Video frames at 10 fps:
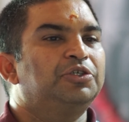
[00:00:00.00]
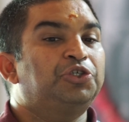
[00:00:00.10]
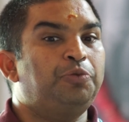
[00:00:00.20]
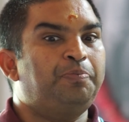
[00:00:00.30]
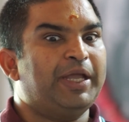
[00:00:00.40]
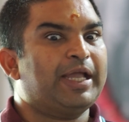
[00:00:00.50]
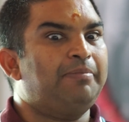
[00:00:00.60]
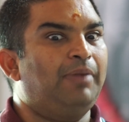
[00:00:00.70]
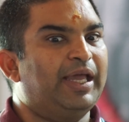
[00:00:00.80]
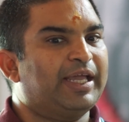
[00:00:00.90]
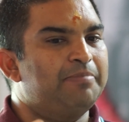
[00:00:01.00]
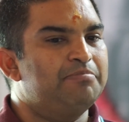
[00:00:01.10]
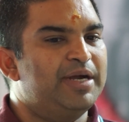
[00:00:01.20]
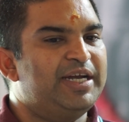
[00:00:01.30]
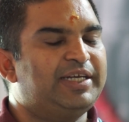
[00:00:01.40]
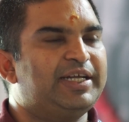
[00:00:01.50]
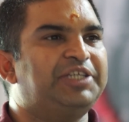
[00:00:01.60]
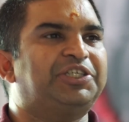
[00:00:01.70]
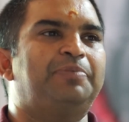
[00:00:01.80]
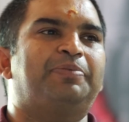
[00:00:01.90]
should become like a
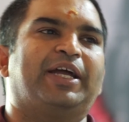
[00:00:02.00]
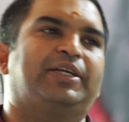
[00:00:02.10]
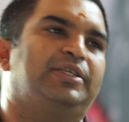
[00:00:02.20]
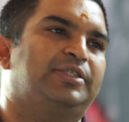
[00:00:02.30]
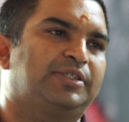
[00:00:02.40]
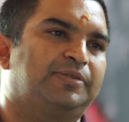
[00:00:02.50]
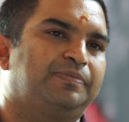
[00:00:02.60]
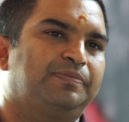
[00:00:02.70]
meditation practice.